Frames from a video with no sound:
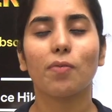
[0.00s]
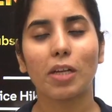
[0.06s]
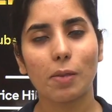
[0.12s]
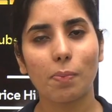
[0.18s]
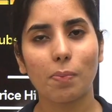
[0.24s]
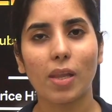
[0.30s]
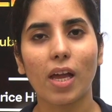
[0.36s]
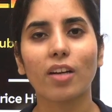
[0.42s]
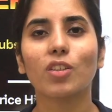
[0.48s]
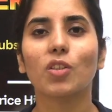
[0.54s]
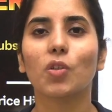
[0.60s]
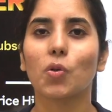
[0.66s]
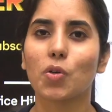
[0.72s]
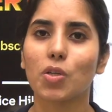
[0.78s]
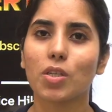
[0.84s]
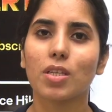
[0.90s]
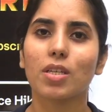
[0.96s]
well-planned
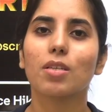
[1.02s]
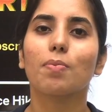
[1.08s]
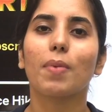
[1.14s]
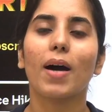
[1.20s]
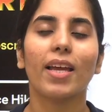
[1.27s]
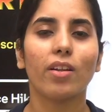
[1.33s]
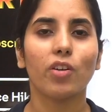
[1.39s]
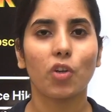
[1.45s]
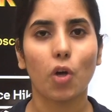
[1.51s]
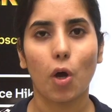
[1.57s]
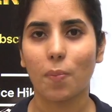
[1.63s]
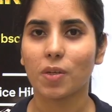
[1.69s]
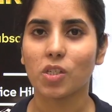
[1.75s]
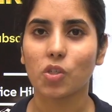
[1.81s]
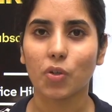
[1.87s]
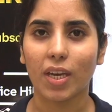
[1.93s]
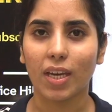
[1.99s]
courses by the top
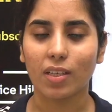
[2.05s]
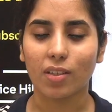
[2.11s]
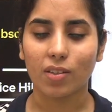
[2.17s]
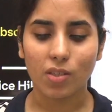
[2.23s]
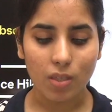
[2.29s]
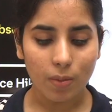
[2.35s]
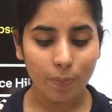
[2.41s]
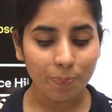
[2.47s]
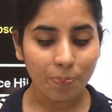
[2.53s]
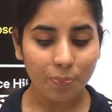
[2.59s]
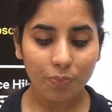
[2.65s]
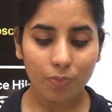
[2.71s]
educators.